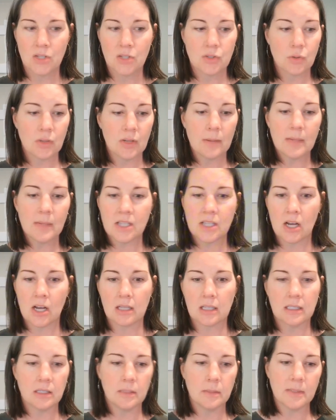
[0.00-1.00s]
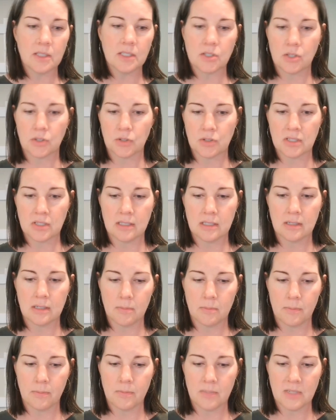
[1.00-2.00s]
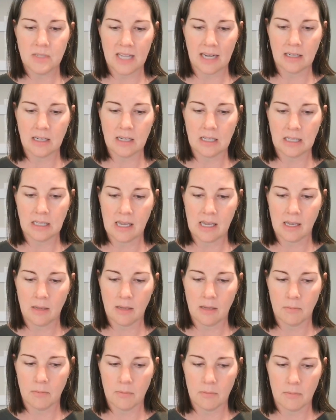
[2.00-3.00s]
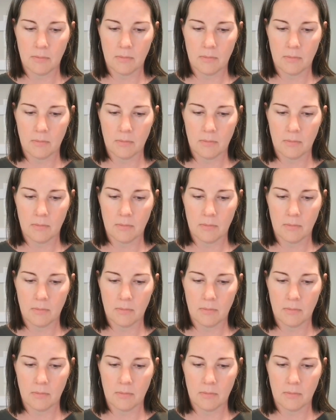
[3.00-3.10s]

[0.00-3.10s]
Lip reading: So let me talk a little bit to those technically